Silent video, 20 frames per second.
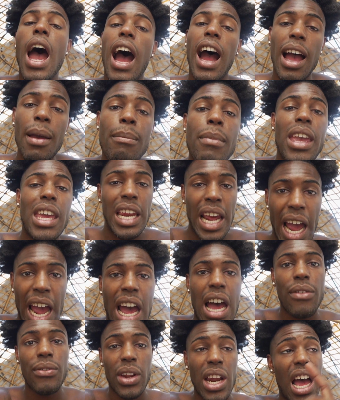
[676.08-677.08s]
I made
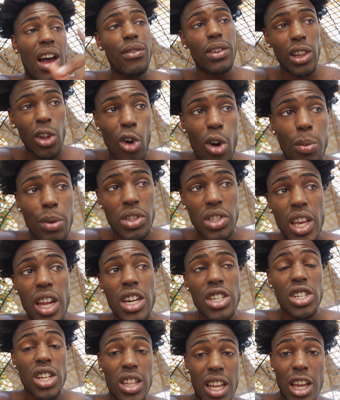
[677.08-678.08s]
half, and I have a lower
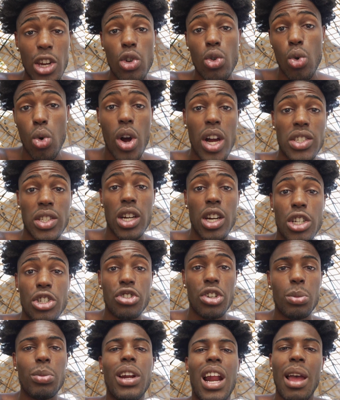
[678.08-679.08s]
percentage than they do, who has
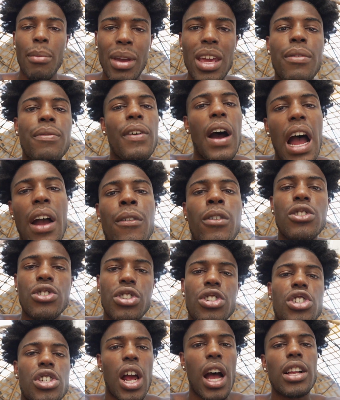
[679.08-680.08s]
100. But I made
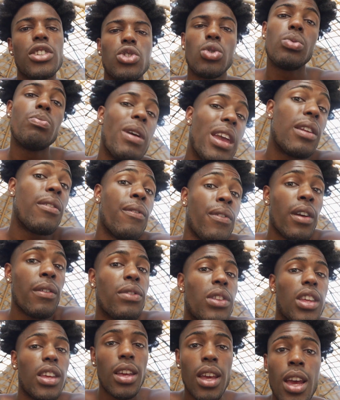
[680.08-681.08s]
500 shots. We made
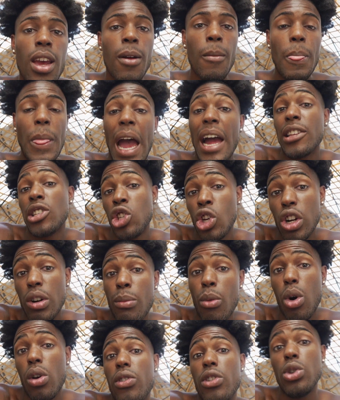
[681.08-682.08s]
50. I took
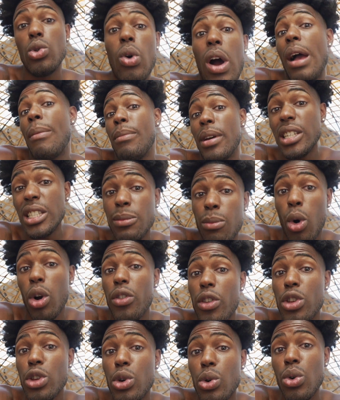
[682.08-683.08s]
more than you. I missed more
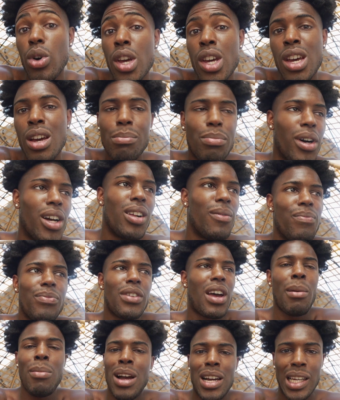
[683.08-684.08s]
than you. But
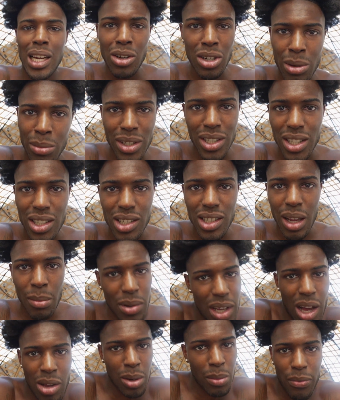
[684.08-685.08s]
I'm not counting the misses. I'm
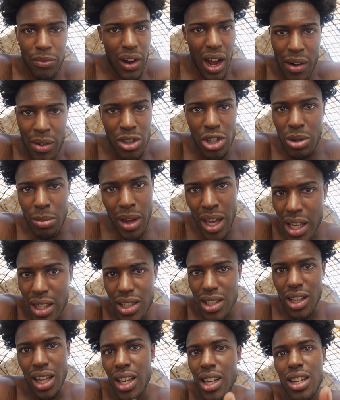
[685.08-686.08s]
counting them 500
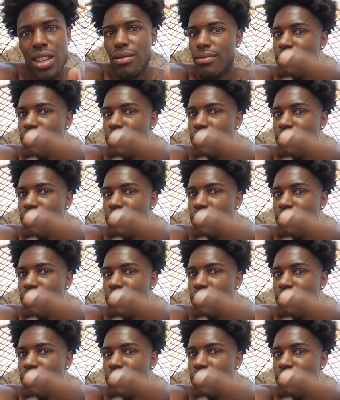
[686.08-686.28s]
makes. Like